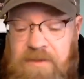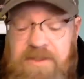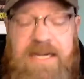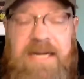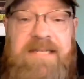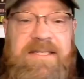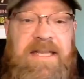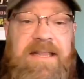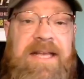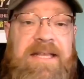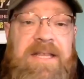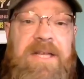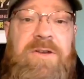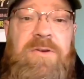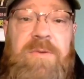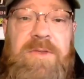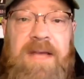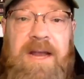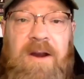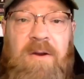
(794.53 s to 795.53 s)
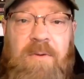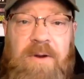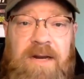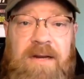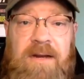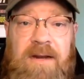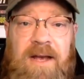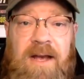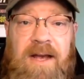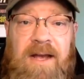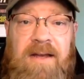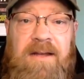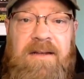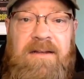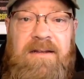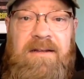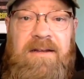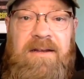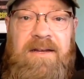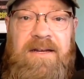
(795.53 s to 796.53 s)
was going to say like they do with heroin
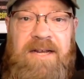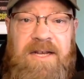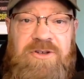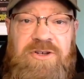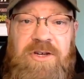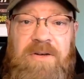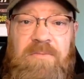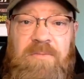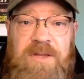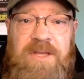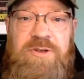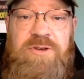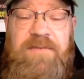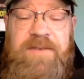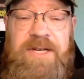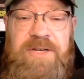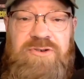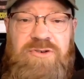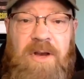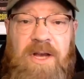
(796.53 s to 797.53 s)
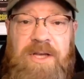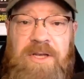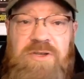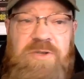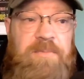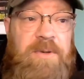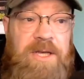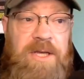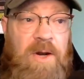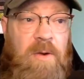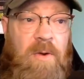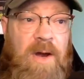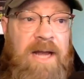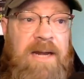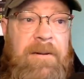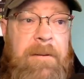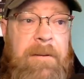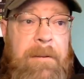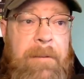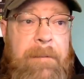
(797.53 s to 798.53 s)
addiction, with intravenous drug use. But you know
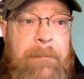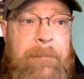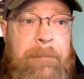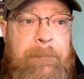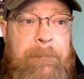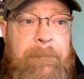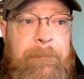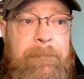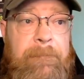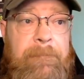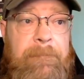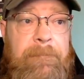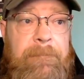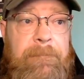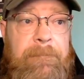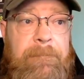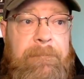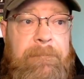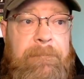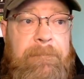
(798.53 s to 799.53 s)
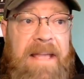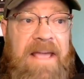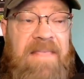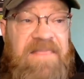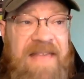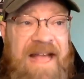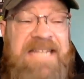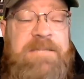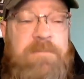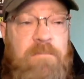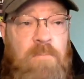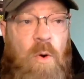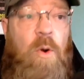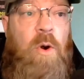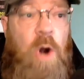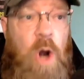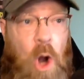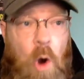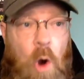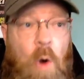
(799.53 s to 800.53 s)
what? That's
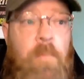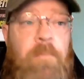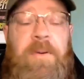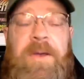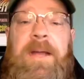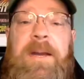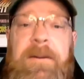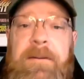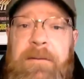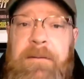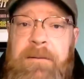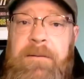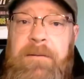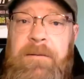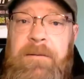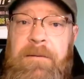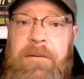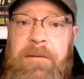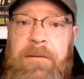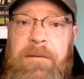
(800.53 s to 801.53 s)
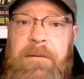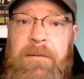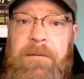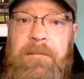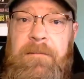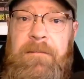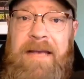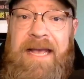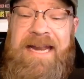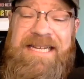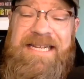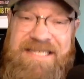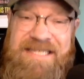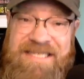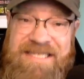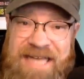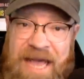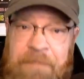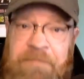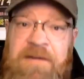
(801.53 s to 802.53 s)
more open and
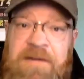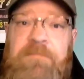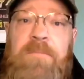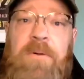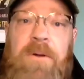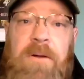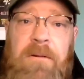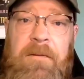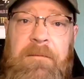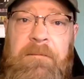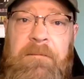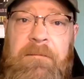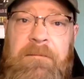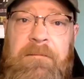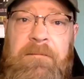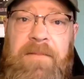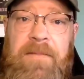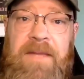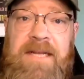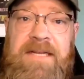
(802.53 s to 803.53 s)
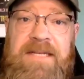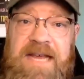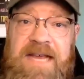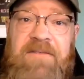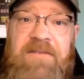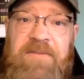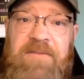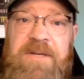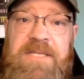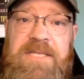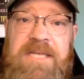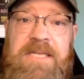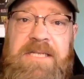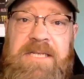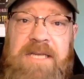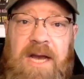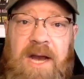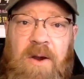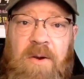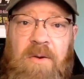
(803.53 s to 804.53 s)
acceptable in San
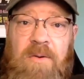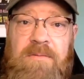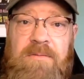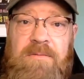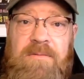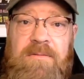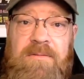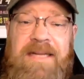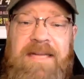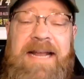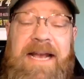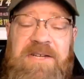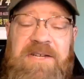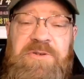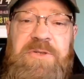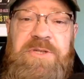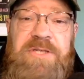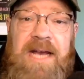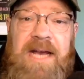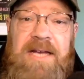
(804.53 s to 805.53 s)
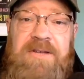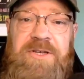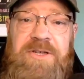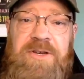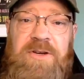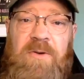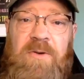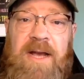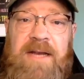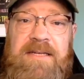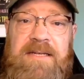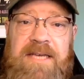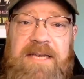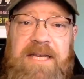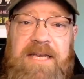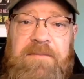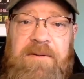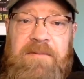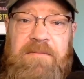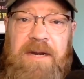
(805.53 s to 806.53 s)
Francisco than exercising your right to
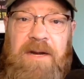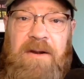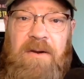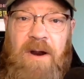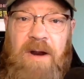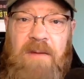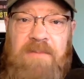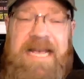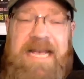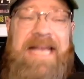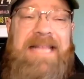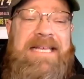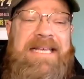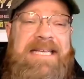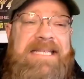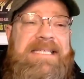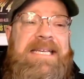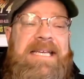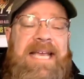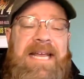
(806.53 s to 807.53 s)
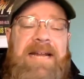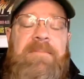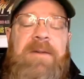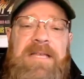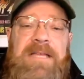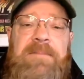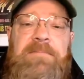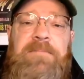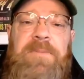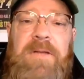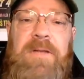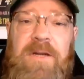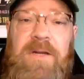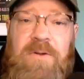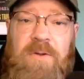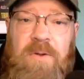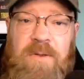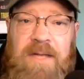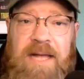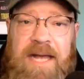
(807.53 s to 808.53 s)
keep and bear arms, at least, again, among the
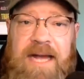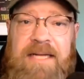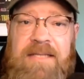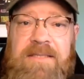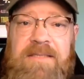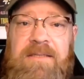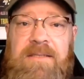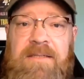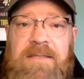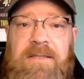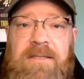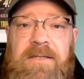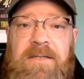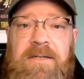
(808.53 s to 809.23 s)
political class,